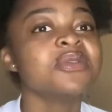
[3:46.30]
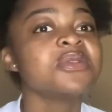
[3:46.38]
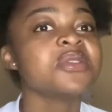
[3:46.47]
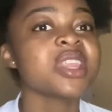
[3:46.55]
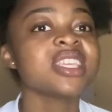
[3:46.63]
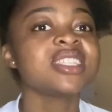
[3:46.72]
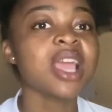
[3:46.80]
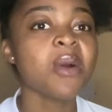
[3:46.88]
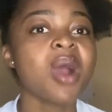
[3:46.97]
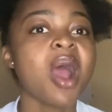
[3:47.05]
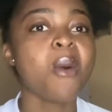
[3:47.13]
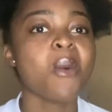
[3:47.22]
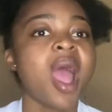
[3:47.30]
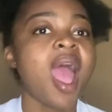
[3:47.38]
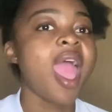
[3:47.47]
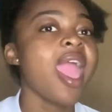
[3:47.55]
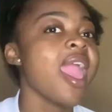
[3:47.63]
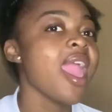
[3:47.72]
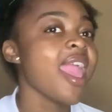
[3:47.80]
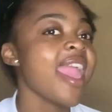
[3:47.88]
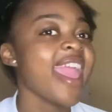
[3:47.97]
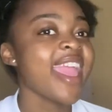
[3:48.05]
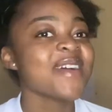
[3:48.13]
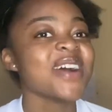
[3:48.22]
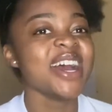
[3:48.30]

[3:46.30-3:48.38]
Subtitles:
Furesha wa wa, hey.